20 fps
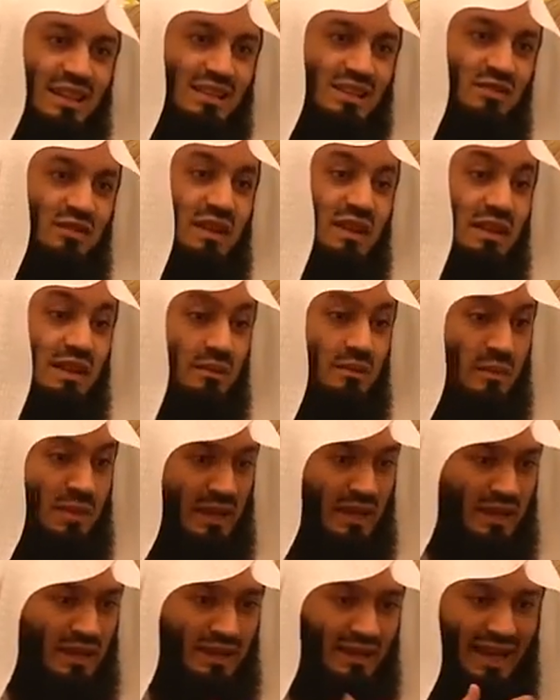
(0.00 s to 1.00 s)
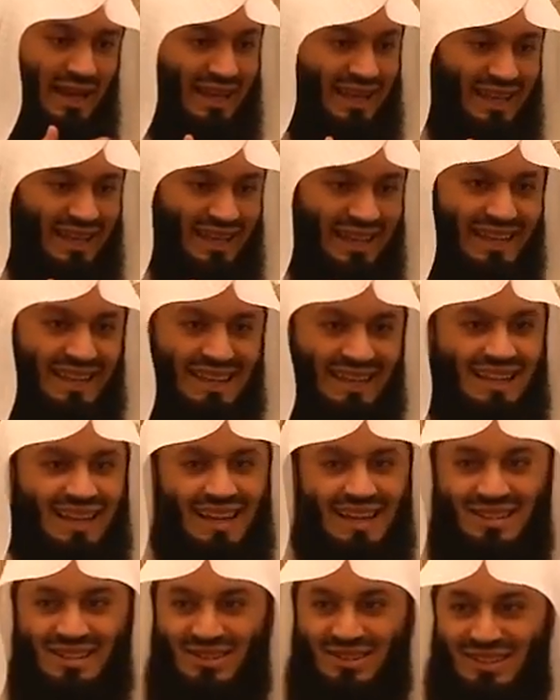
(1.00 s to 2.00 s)
others feel me dying and it
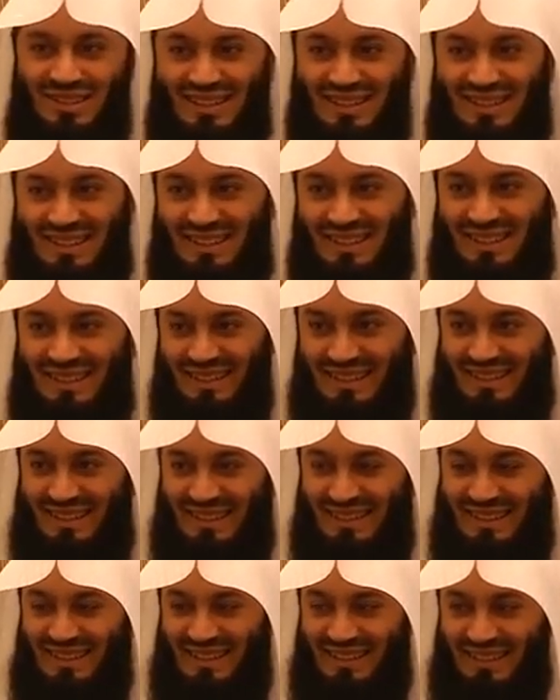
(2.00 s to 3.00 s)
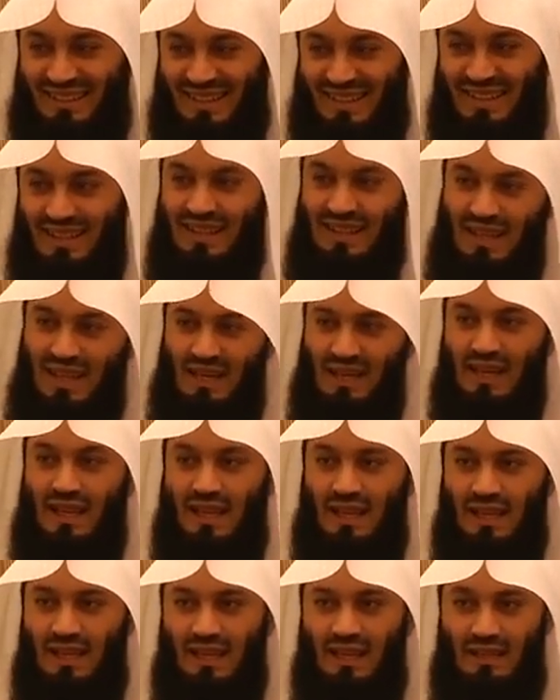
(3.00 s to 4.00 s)
carries on. And then they
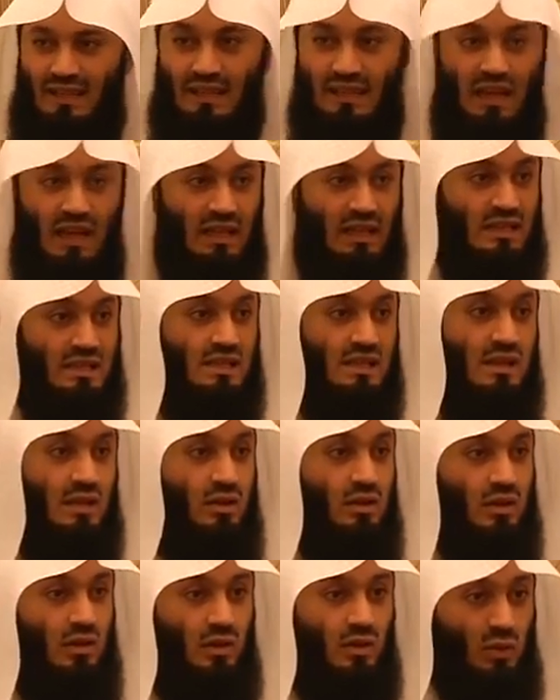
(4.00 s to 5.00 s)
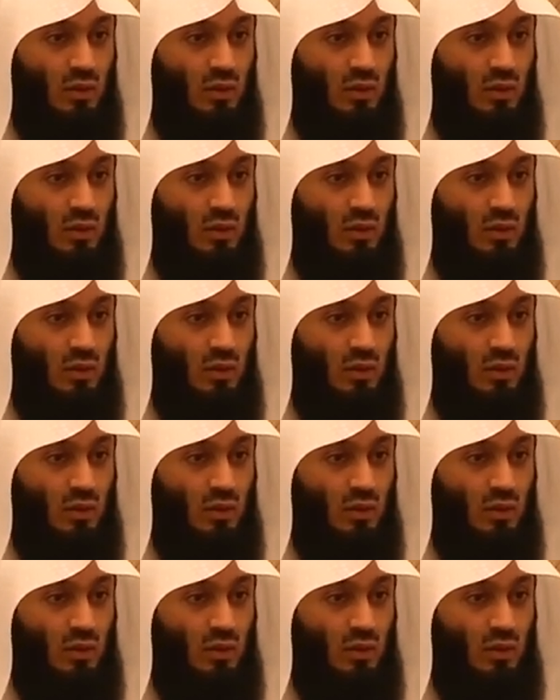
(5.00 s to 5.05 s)
die. And then the others say,